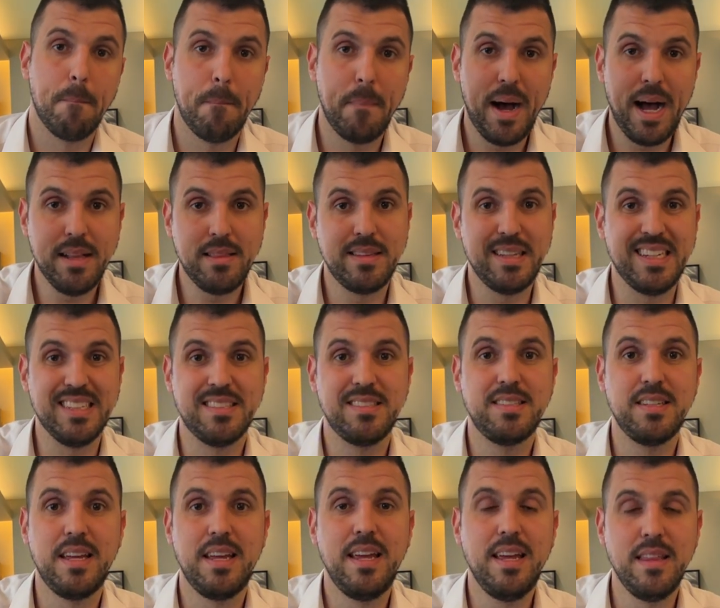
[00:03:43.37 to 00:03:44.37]
but
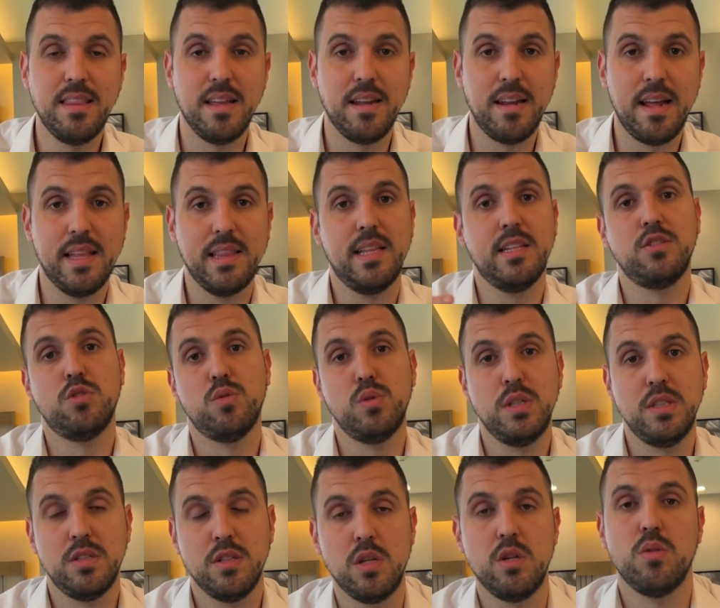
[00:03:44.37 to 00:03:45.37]
it's hidden, and that's the
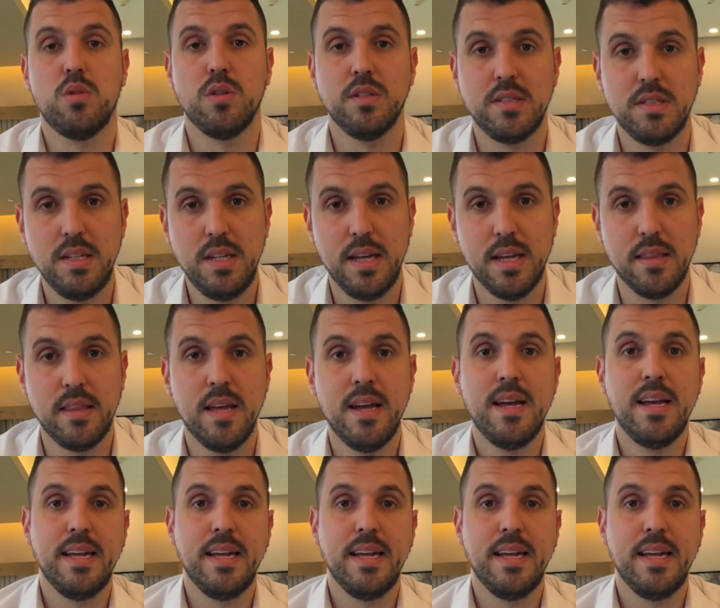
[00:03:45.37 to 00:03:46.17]
reason you don't see it.